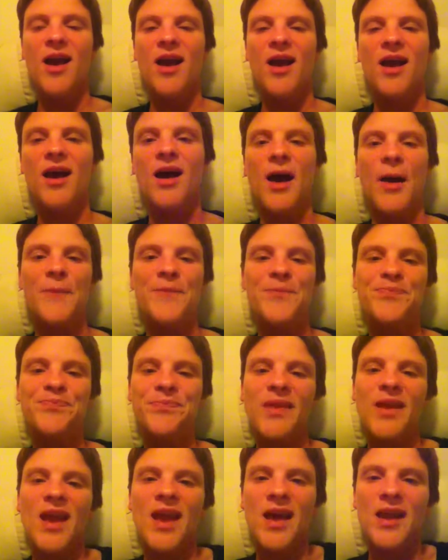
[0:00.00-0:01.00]
Um,
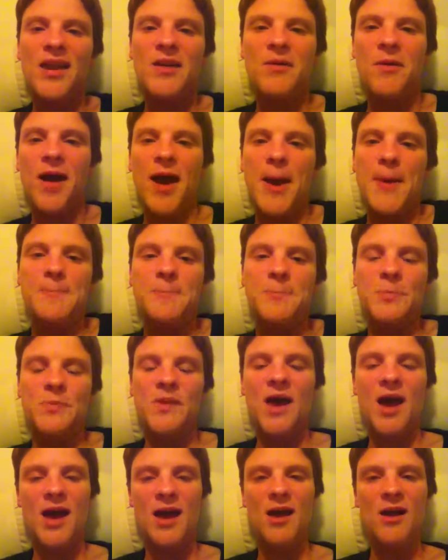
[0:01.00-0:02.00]
anyway,
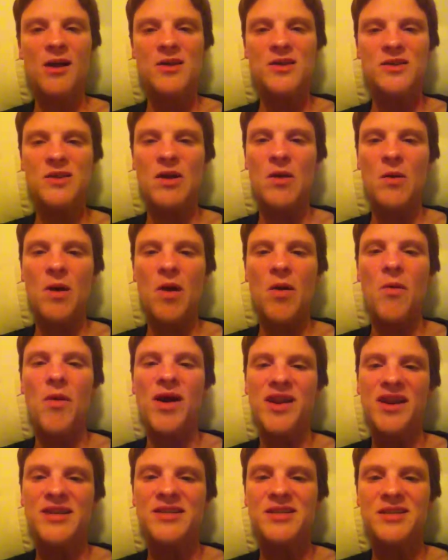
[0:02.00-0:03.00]
I also
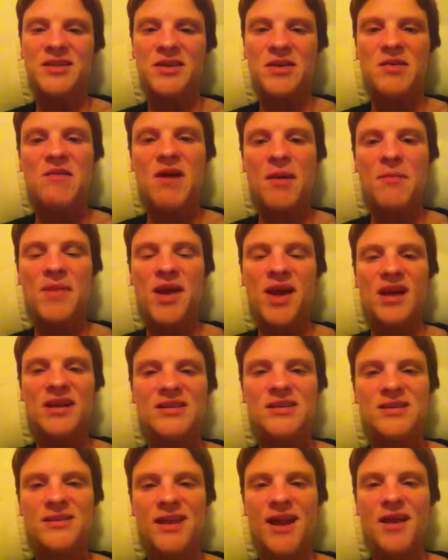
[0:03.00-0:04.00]
wanted to uh, make a
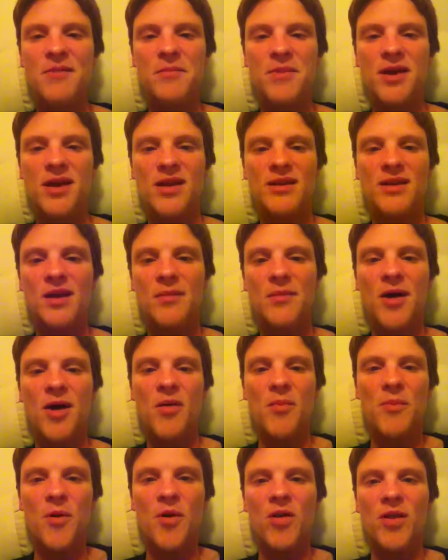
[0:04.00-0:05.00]
statement
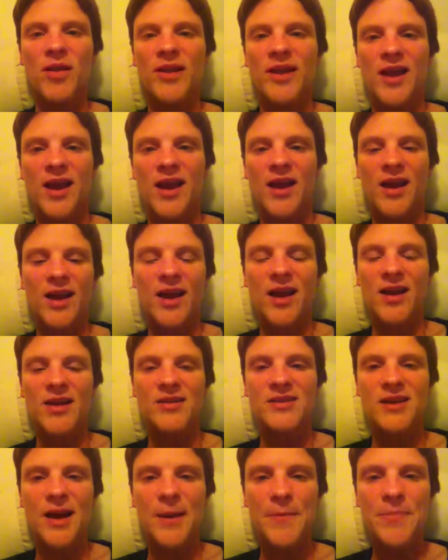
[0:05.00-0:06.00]
about bullying.
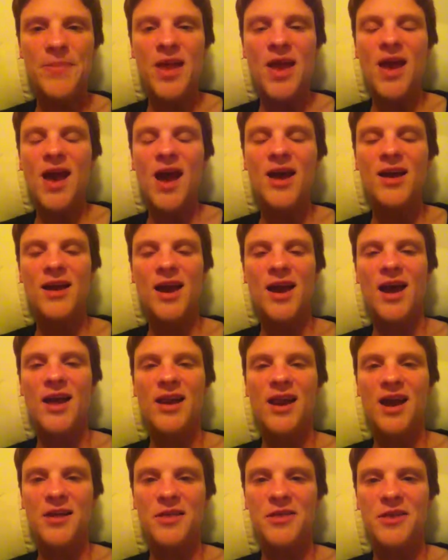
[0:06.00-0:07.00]
And um,
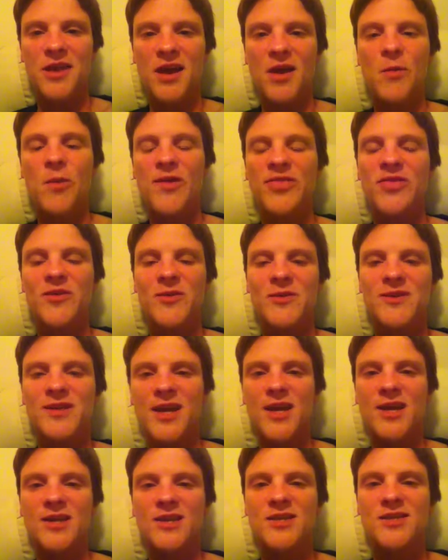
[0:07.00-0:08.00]
again, I think what those
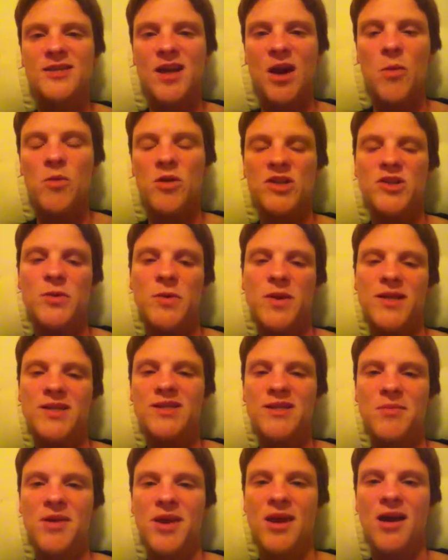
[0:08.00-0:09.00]
kids uh, were doing
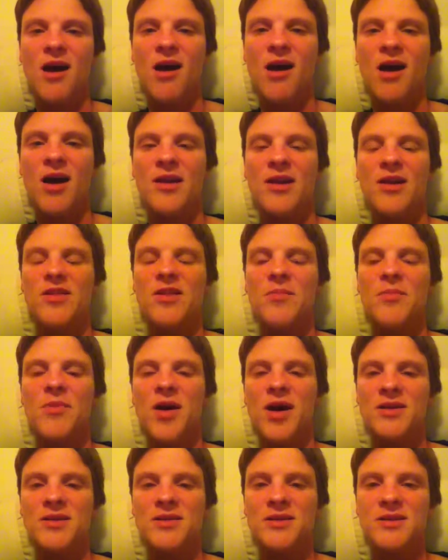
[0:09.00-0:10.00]
to me on the
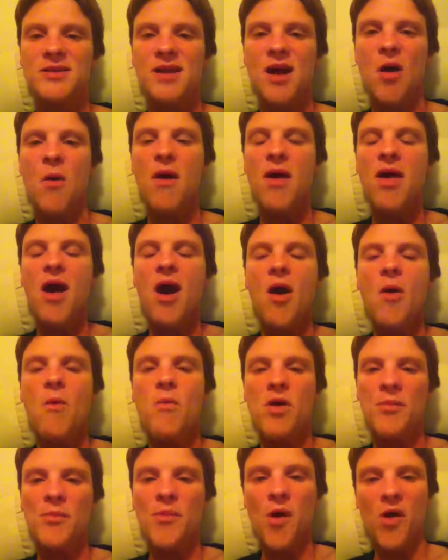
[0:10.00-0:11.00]
bus, so
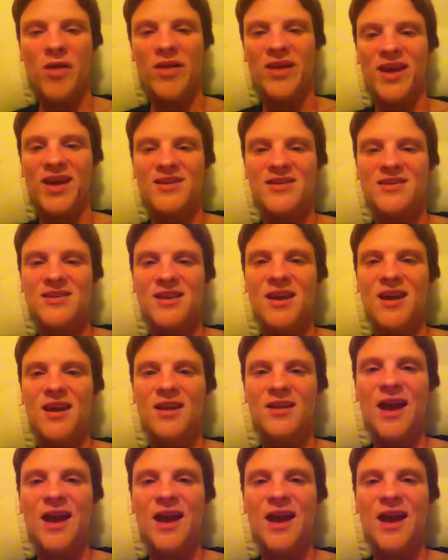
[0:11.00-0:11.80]
we're bullies.